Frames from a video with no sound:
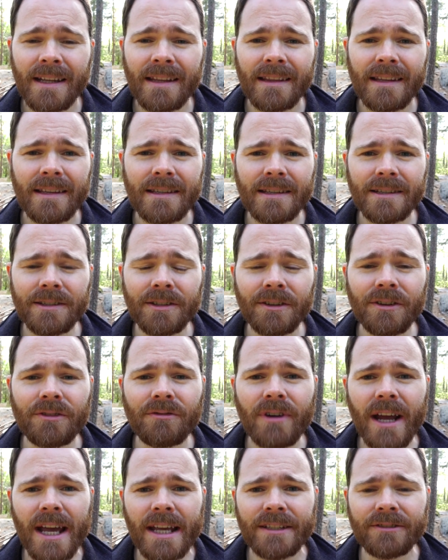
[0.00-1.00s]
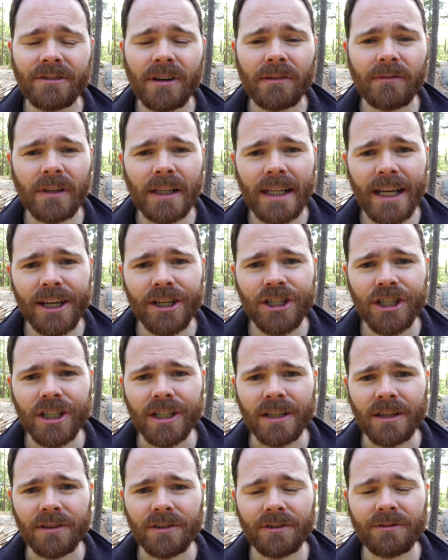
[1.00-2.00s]
This is the great
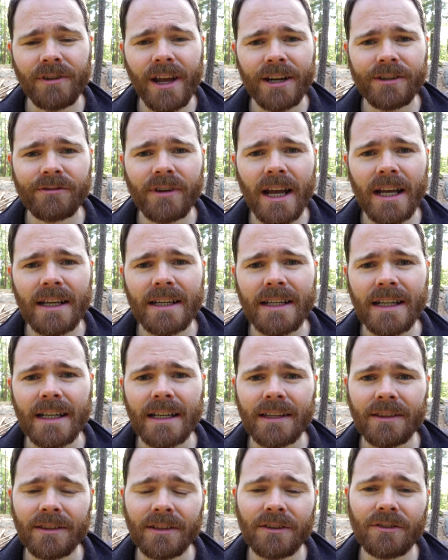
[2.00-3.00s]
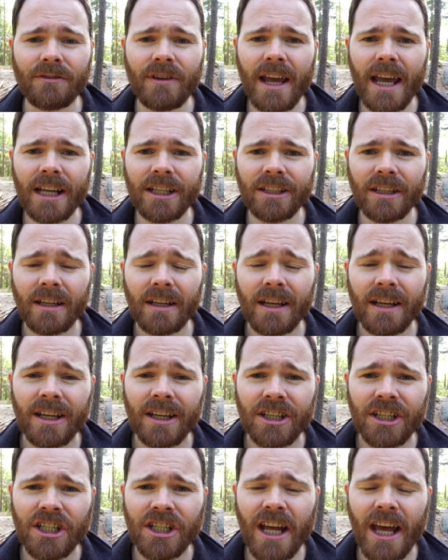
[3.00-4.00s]
revelation, the great reckoning, the great
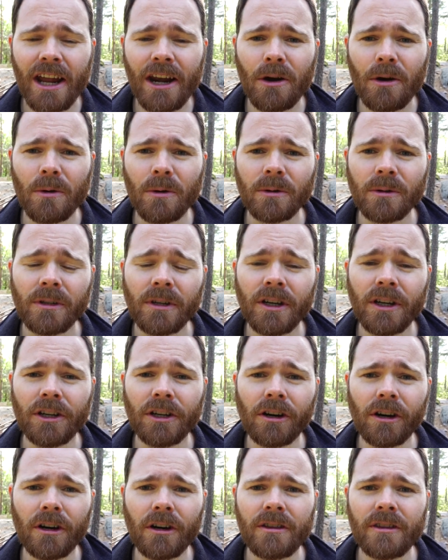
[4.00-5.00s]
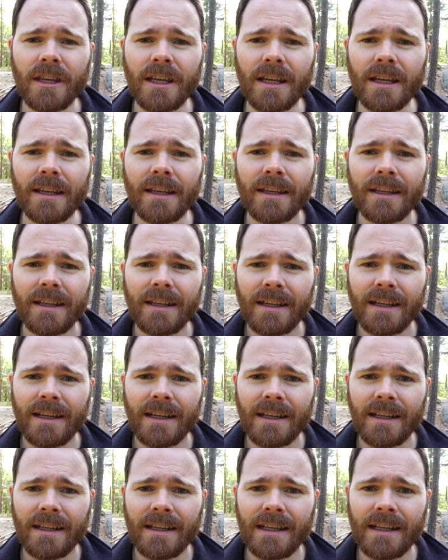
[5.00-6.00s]
shadow unearthing
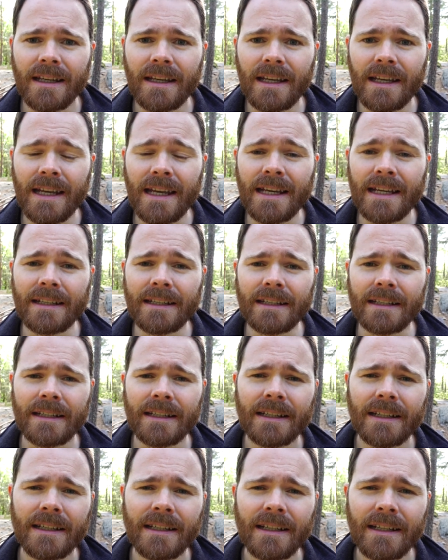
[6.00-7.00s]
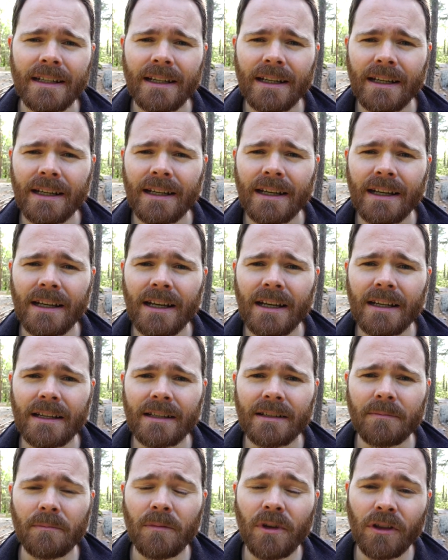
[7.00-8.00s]
in
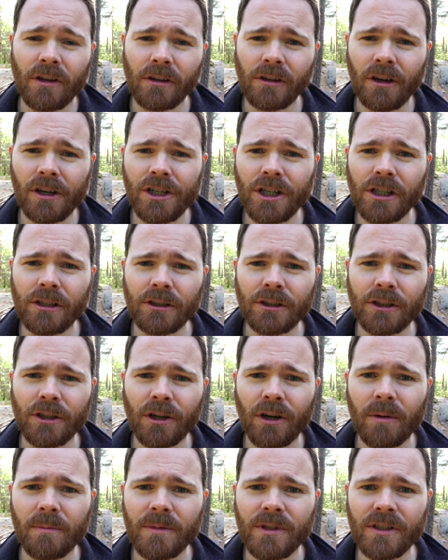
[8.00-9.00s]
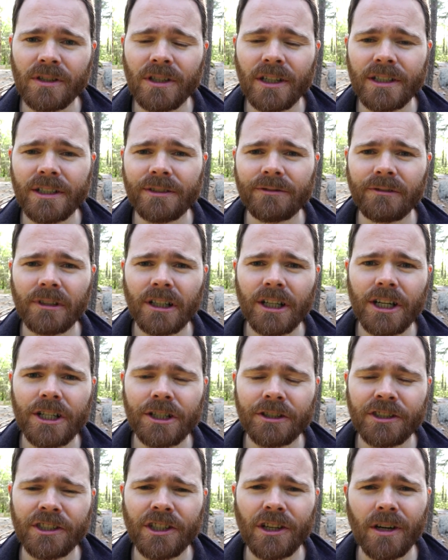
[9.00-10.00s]
mythological terms, not in
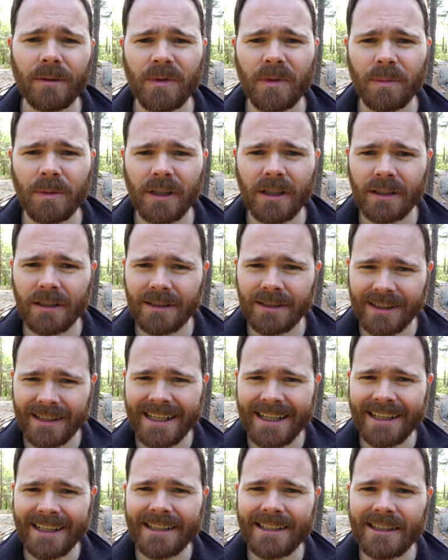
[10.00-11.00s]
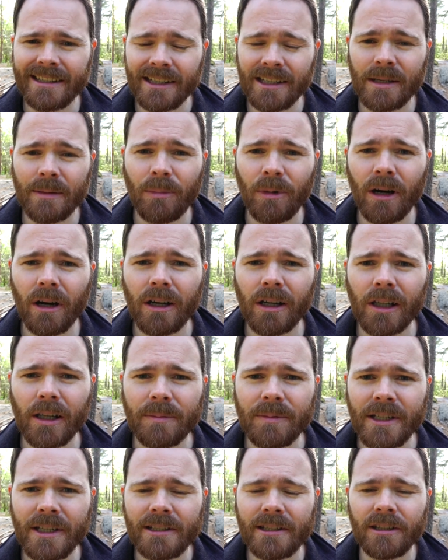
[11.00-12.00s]
religious terms, but it is the
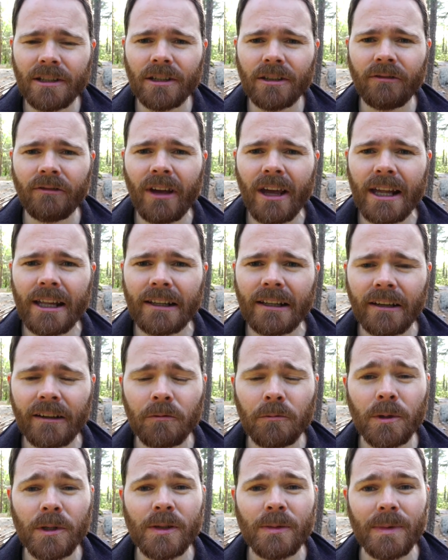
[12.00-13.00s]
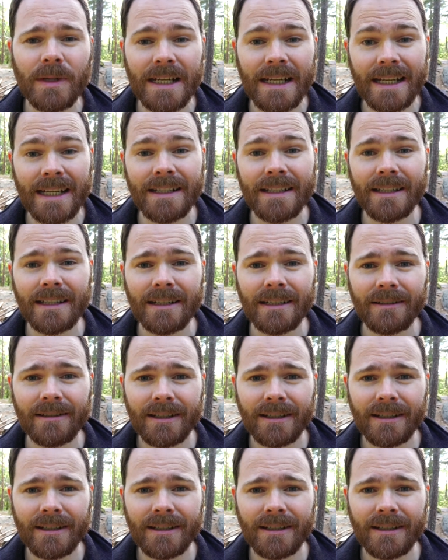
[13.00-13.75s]
apocalypse, it's the unveiling of what's been hidden.